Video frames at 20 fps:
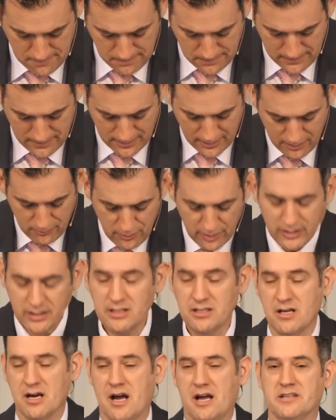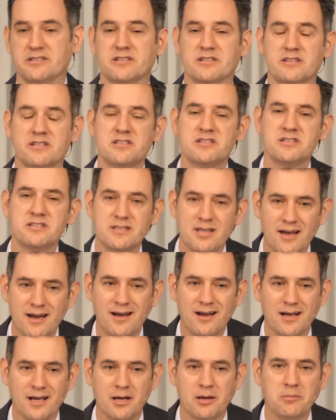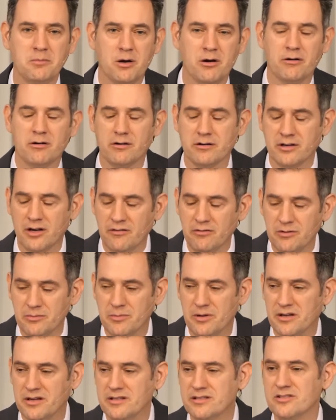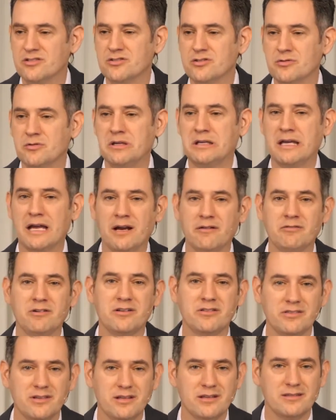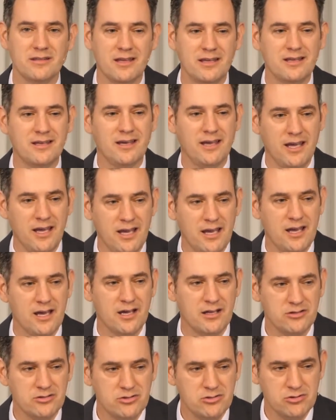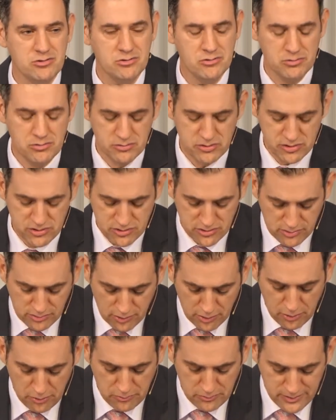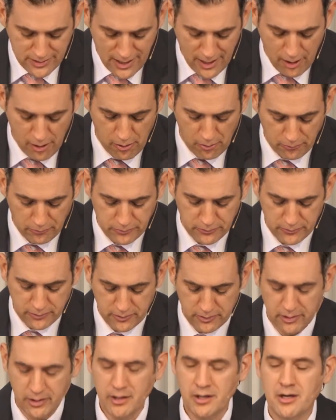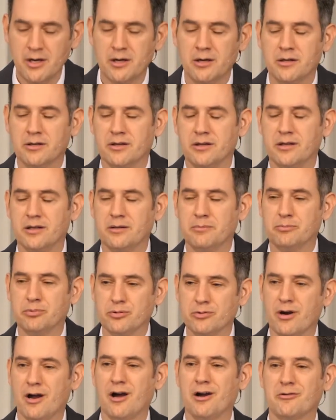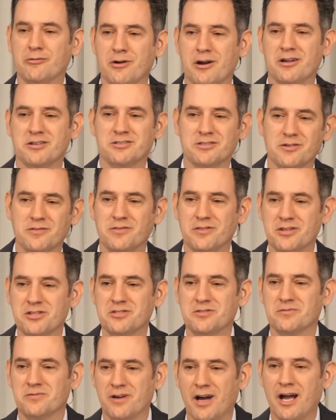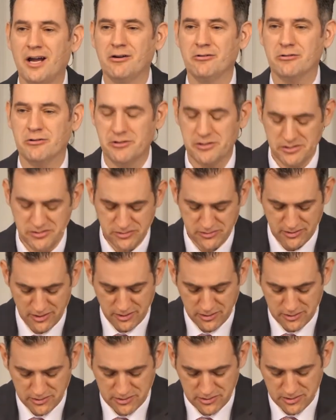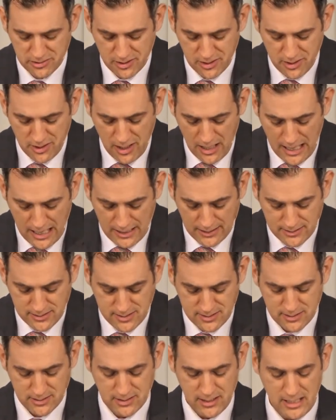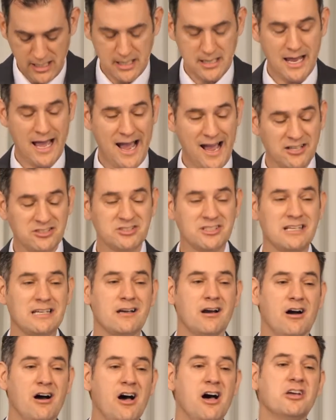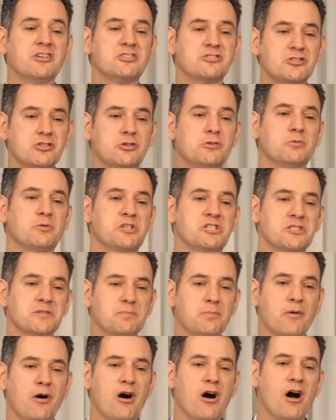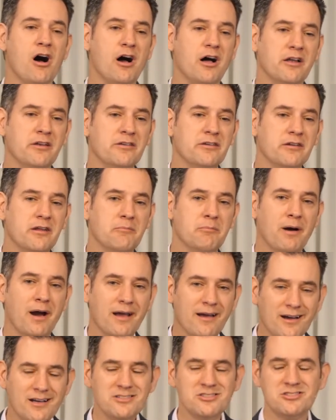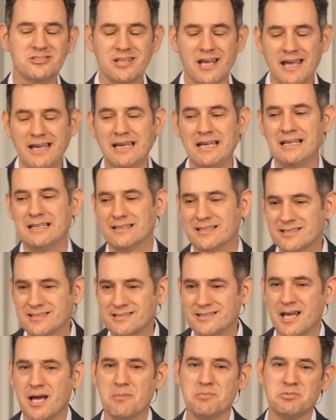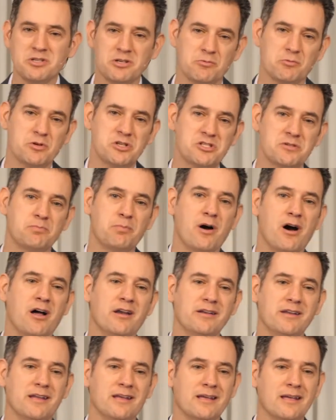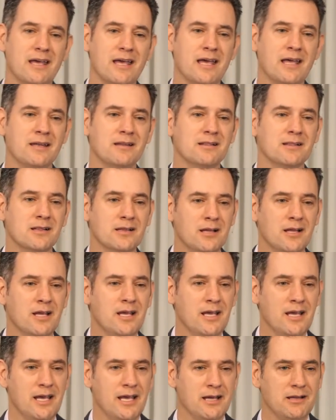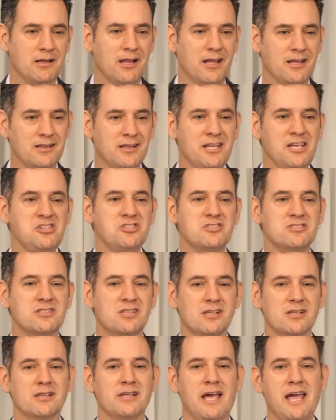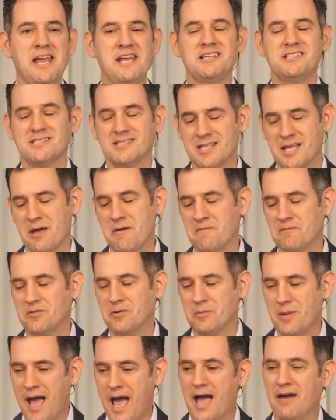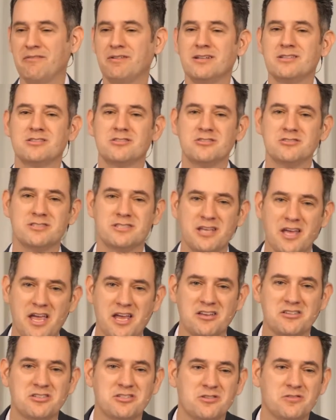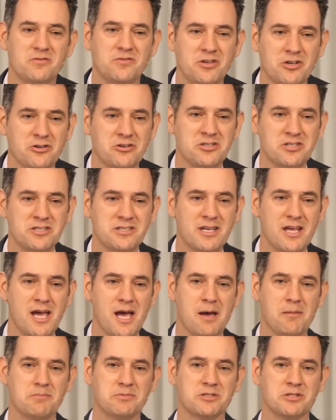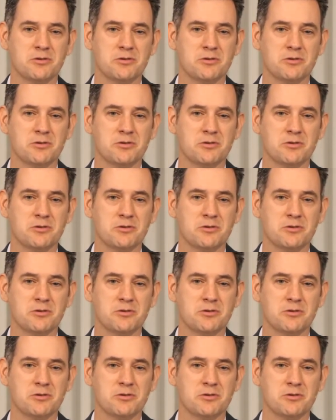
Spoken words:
And I recognize at this time our government is doing everything they can to slow down the progress of this virus, and in asking us to respond, by us taking the steps and responding, it at least delays them from having to take severe steps.